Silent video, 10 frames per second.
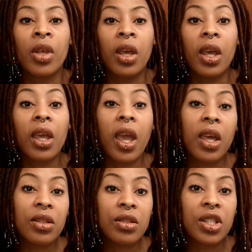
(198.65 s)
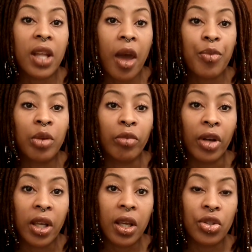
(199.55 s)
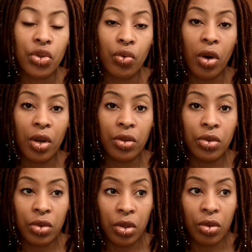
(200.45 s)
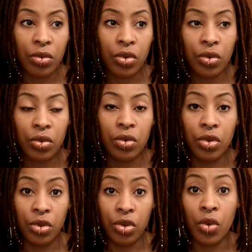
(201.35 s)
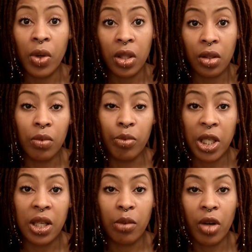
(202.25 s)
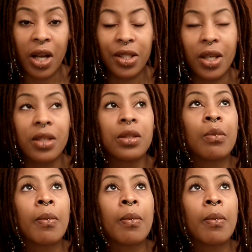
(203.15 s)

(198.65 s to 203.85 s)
it can snap and break as you are, doing the beading process.